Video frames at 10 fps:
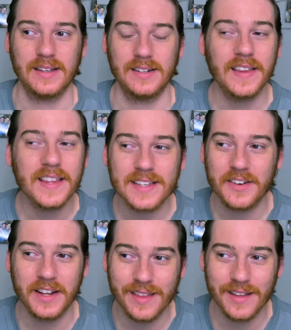Did that
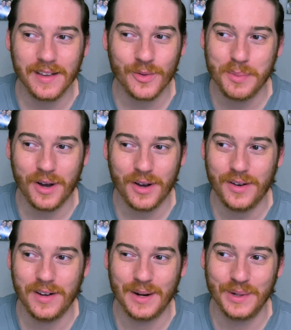sound anything like
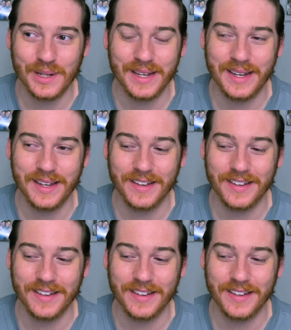RuPaul? I really...